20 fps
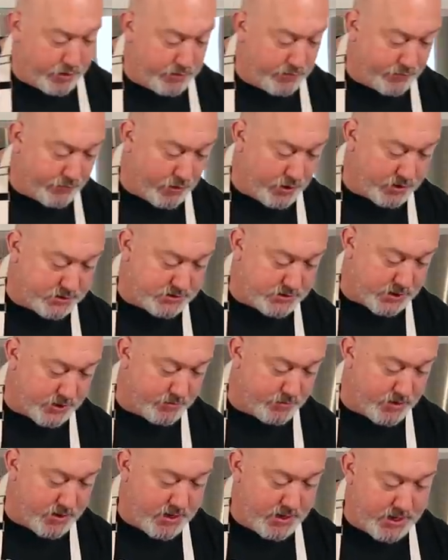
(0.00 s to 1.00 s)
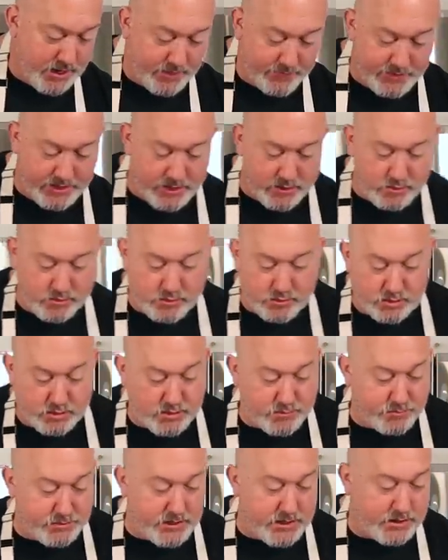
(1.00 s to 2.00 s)
you frost them. If they don't cool
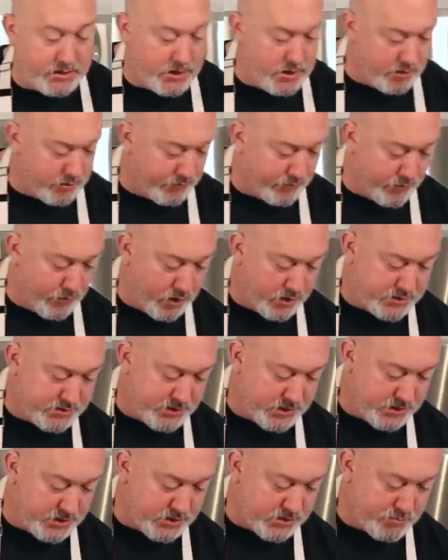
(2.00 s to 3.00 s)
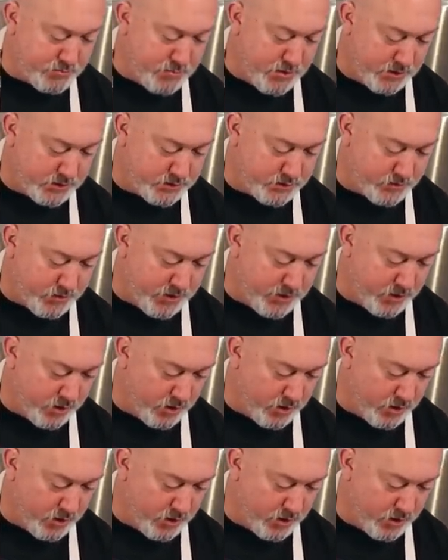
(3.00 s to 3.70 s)
completely, your frosting just melts right